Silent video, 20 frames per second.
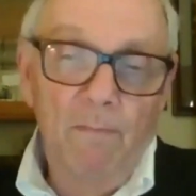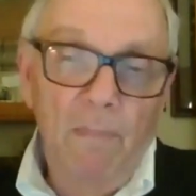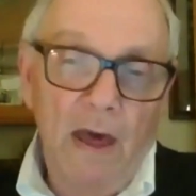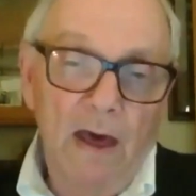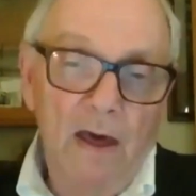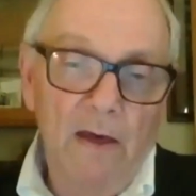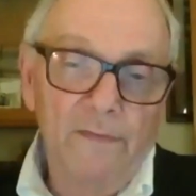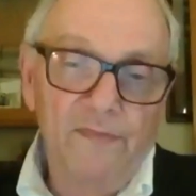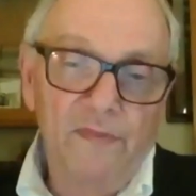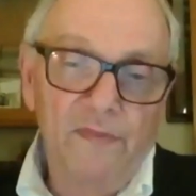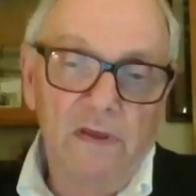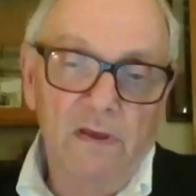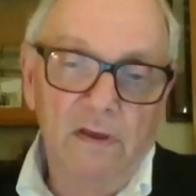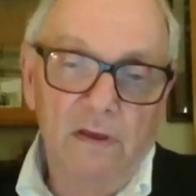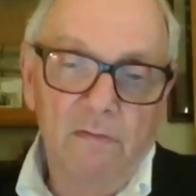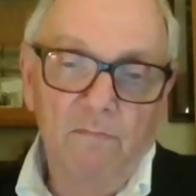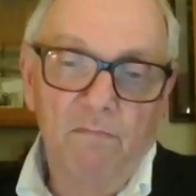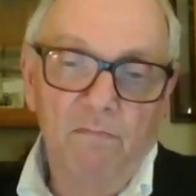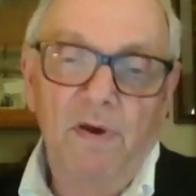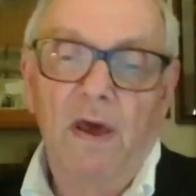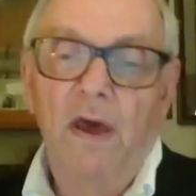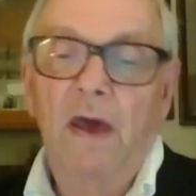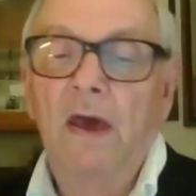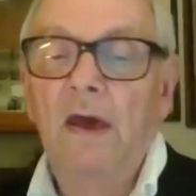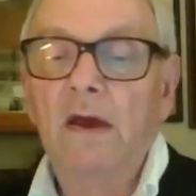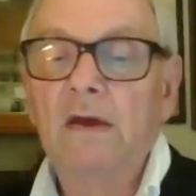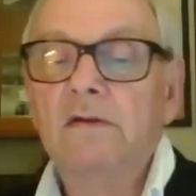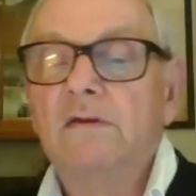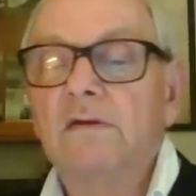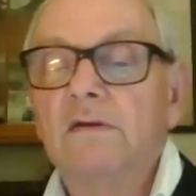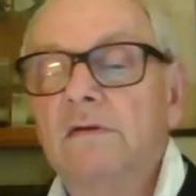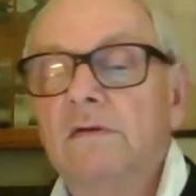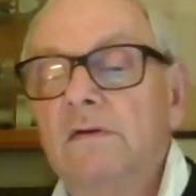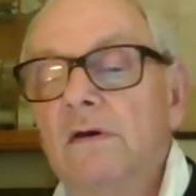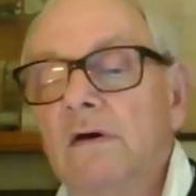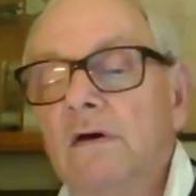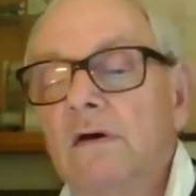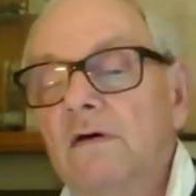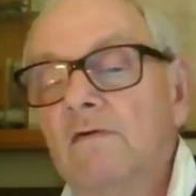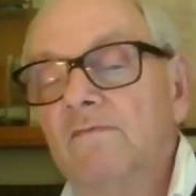about the impact
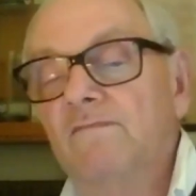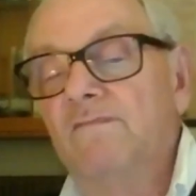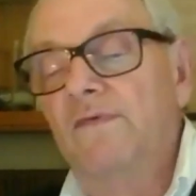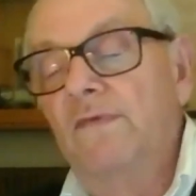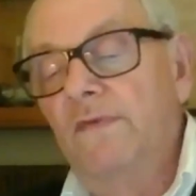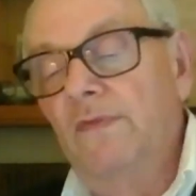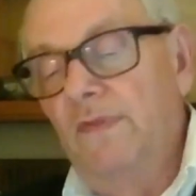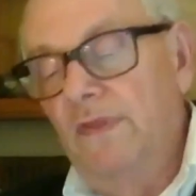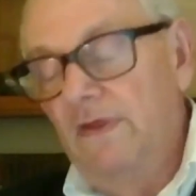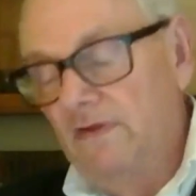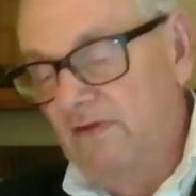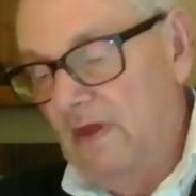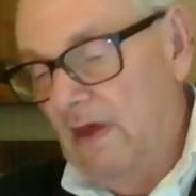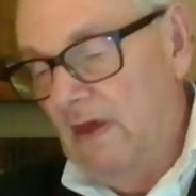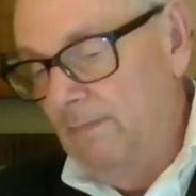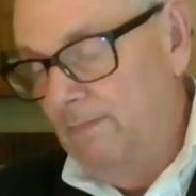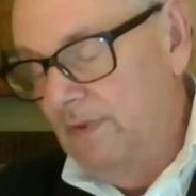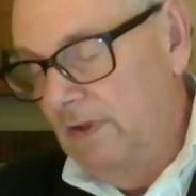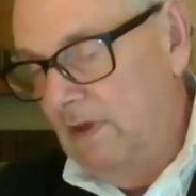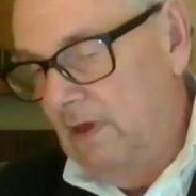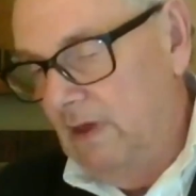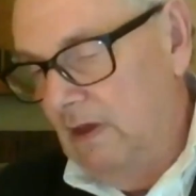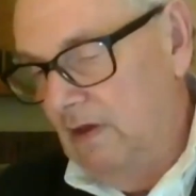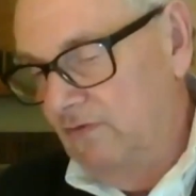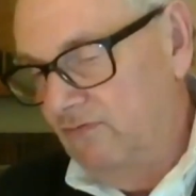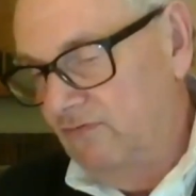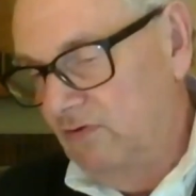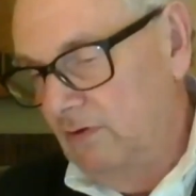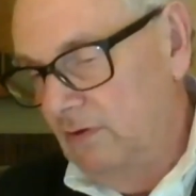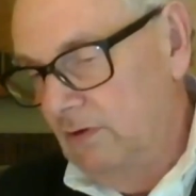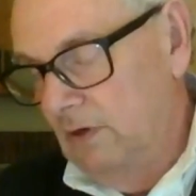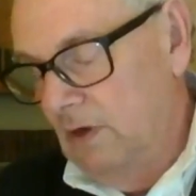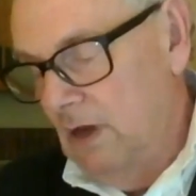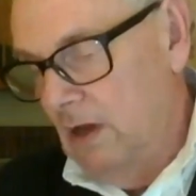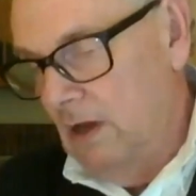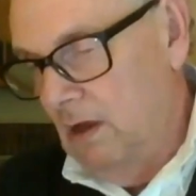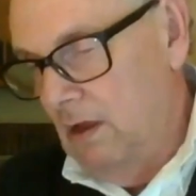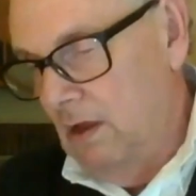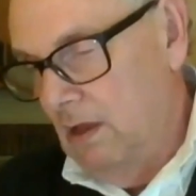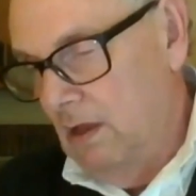of this application
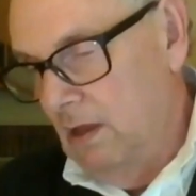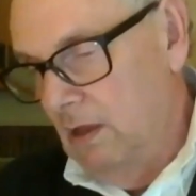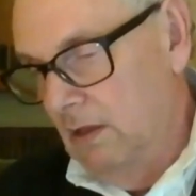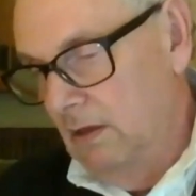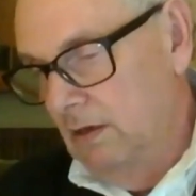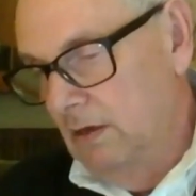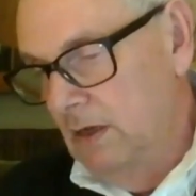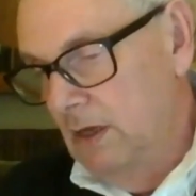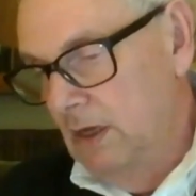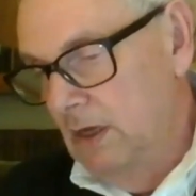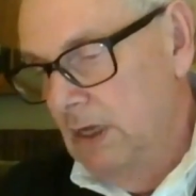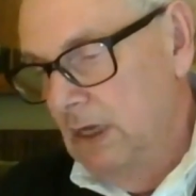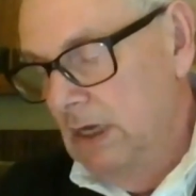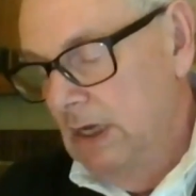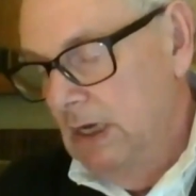on